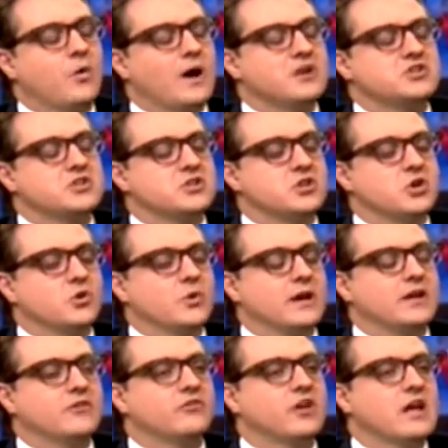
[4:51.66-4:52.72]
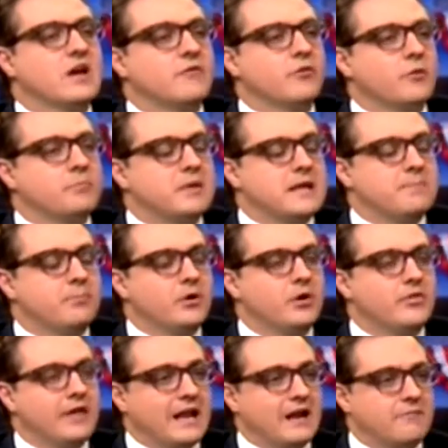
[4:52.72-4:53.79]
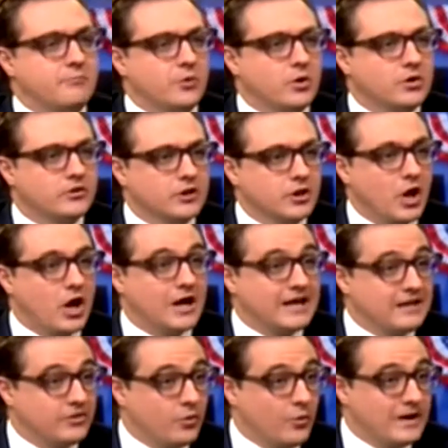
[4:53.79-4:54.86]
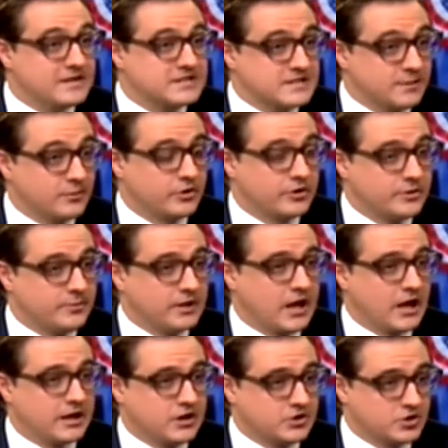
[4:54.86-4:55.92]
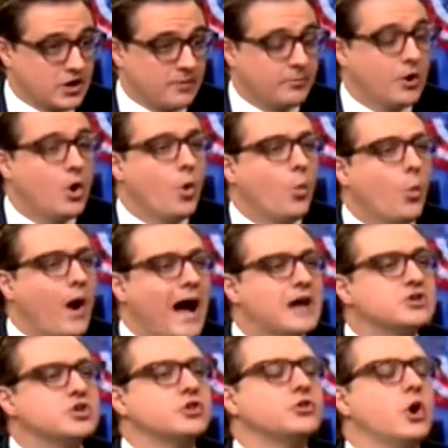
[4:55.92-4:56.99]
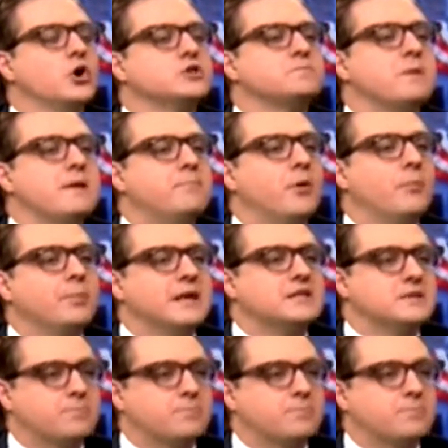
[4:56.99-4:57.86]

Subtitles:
My question to you is, for people that have broken the law in the way similar to Melania Trump, why should those people be